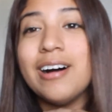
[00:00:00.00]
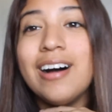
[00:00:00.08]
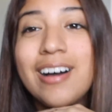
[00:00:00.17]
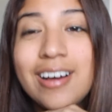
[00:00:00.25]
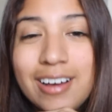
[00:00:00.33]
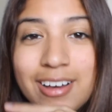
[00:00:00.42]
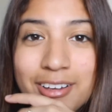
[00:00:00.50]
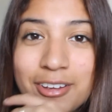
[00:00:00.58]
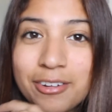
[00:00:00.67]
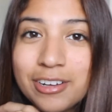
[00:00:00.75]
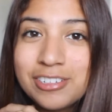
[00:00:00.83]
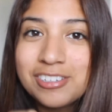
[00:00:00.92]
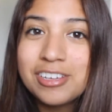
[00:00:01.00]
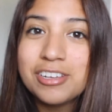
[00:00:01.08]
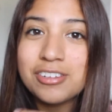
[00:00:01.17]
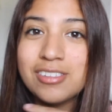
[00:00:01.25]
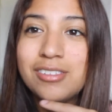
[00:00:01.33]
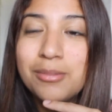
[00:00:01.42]
Haha,
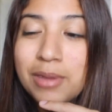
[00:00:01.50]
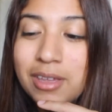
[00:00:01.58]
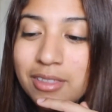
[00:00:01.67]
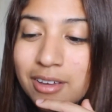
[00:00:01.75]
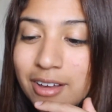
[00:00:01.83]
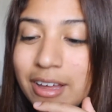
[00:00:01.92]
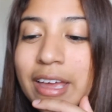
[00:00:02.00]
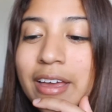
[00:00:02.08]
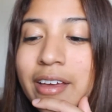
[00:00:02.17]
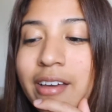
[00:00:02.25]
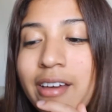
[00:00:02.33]
congratulations, you made the cut.